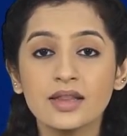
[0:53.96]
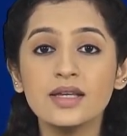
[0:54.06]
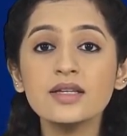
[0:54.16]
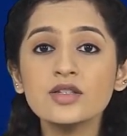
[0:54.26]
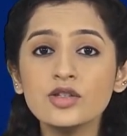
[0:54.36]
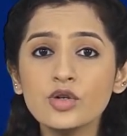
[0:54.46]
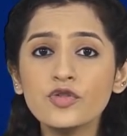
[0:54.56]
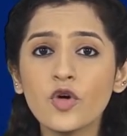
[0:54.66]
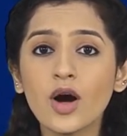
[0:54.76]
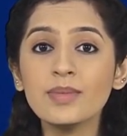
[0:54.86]
This new
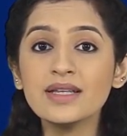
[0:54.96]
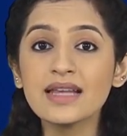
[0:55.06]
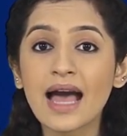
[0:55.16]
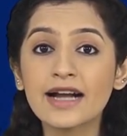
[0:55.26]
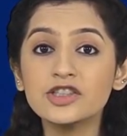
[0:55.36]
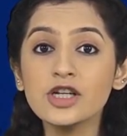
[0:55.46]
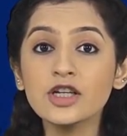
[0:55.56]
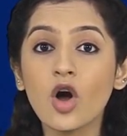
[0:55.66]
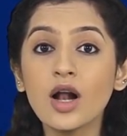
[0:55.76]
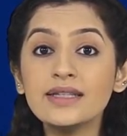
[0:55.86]
form is actually
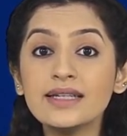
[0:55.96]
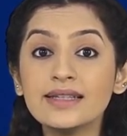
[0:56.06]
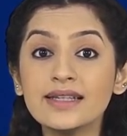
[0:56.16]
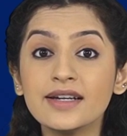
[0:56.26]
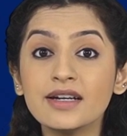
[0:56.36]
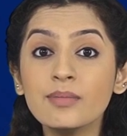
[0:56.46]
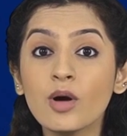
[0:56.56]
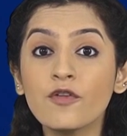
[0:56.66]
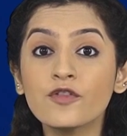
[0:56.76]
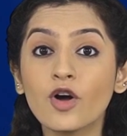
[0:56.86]
called the Theorem
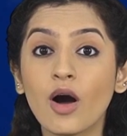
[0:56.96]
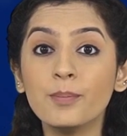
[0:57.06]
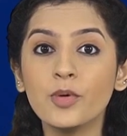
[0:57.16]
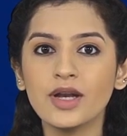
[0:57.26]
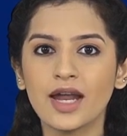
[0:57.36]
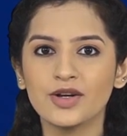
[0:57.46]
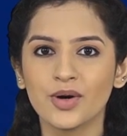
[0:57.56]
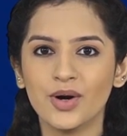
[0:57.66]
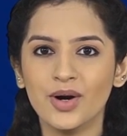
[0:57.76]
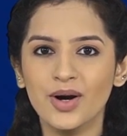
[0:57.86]
of Componento.